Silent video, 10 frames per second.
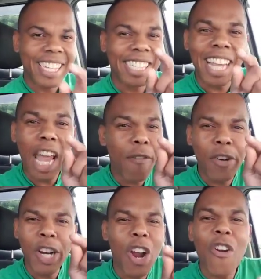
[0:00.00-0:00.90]
You see,
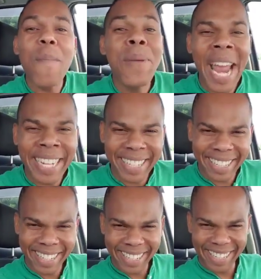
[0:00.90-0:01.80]
if you don't
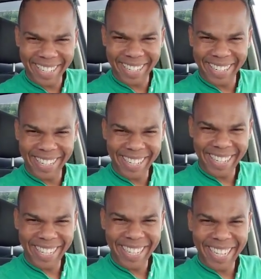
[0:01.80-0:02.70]
repent,
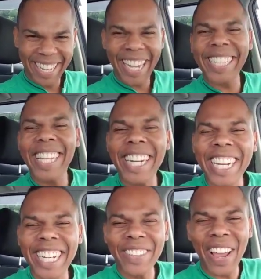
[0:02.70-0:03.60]
you see
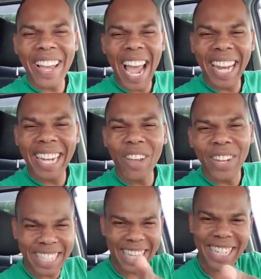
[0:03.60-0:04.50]
that 35 island
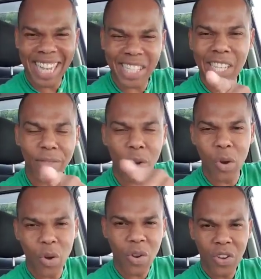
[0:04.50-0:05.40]
where Jesus give
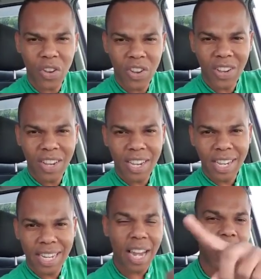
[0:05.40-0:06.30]
you,
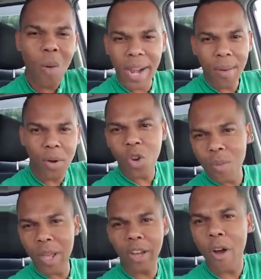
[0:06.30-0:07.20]
the little one they want to
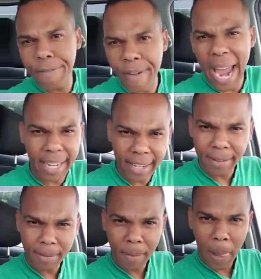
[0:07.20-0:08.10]
come now you can find.
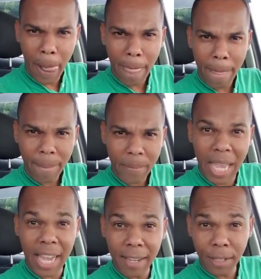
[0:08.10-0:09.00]

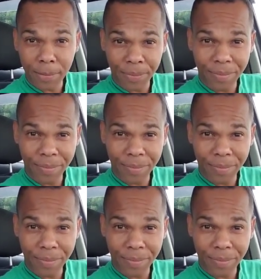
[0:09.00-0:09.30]
Eh?